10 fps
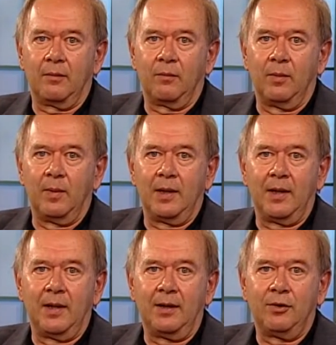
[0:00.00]
we're really going
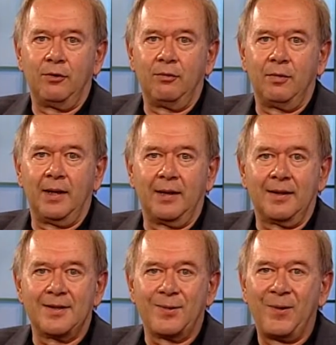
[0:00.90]
to need to get
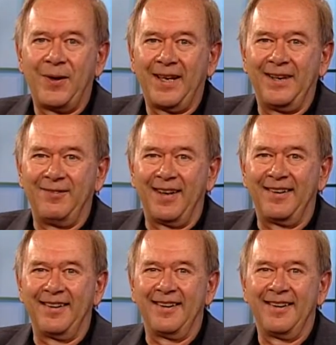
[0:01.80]
this working
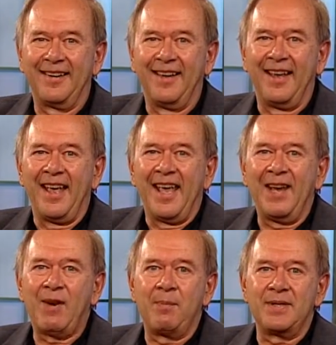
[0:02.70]
better. It
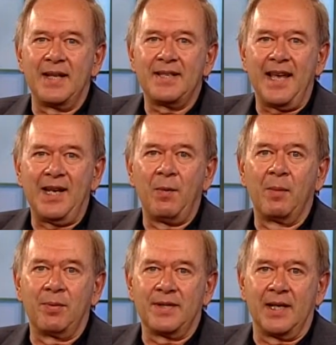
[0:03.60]
represents
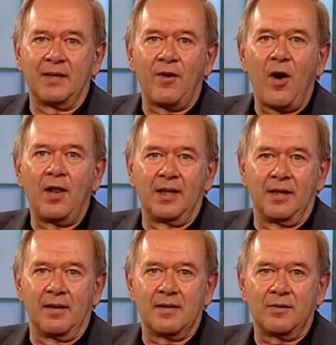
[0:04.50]
81% of all
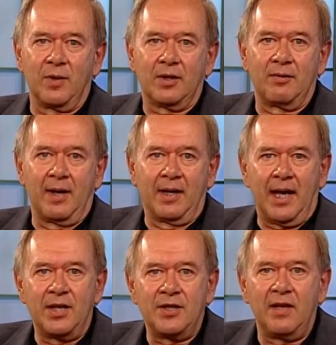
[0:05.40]
adults with chronic
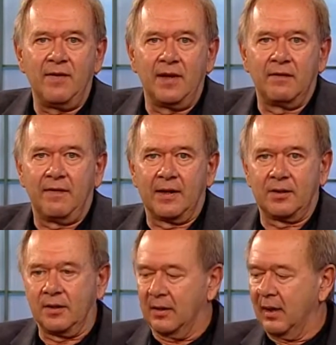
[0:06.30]
HCV
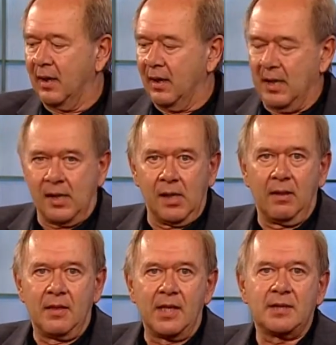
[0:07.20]
infection.
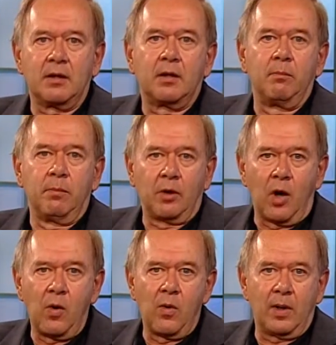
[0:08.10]
This
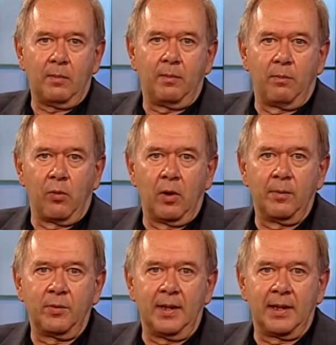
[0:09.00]
cohort, born
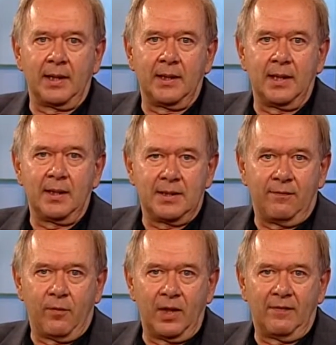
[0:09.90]
between
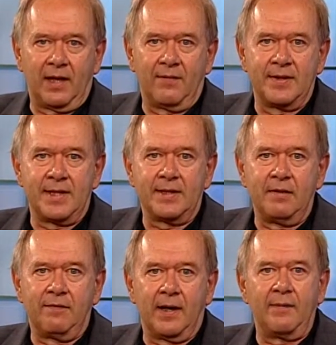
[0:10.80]
1945 and
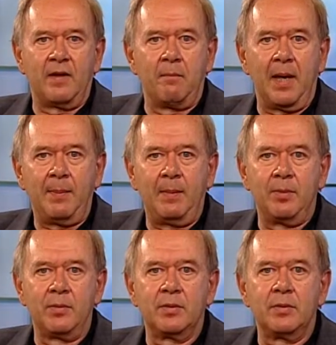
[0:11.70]
65, the baby
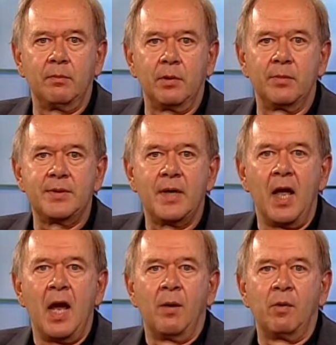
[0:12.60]
boomers,
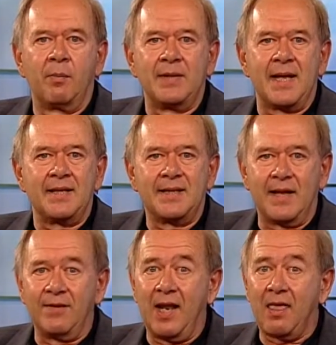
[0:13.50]
represent
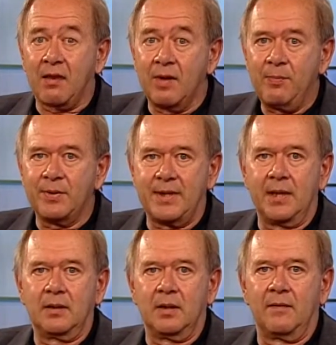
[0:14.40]

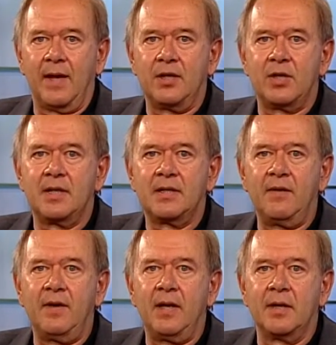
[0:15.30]
73% of
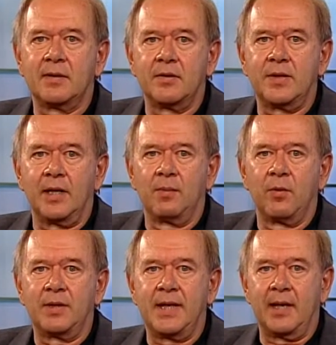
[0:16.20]
HCV-associated
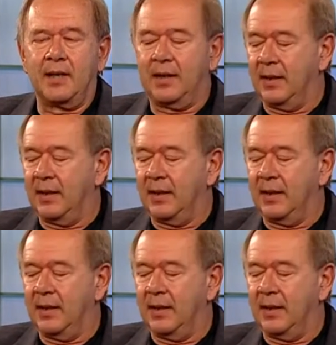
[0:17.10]
mortality,